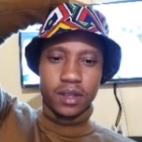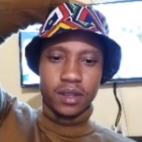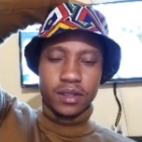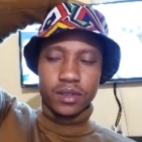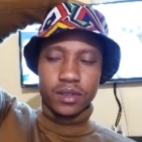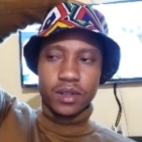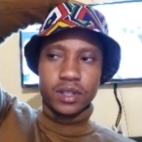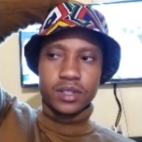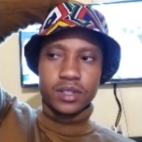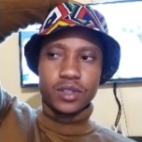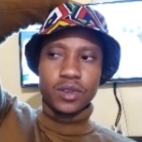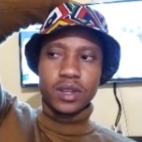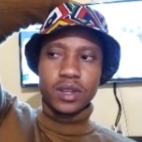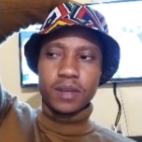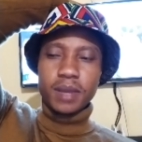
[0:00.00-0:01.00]
so that
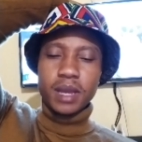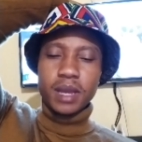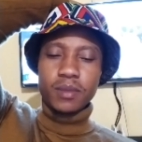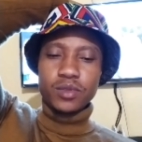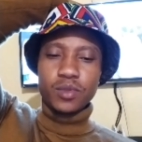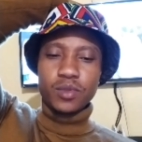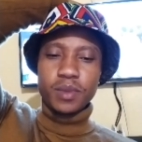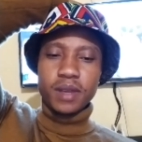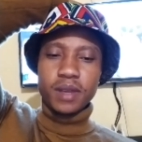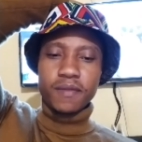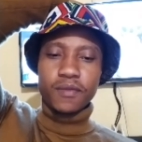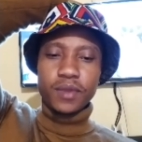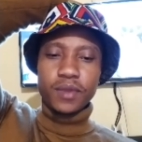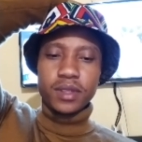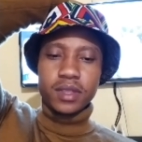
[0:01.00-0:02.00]
you can be able to be a
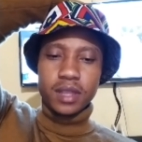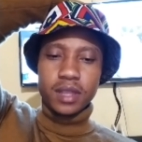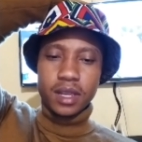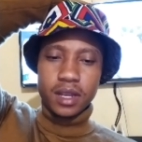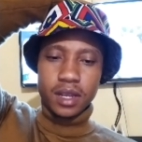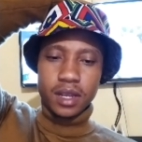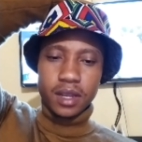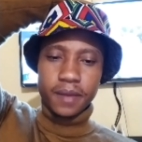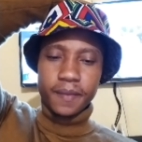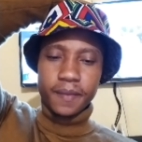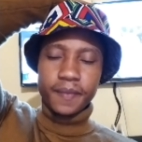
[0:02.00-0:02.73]
free thinker,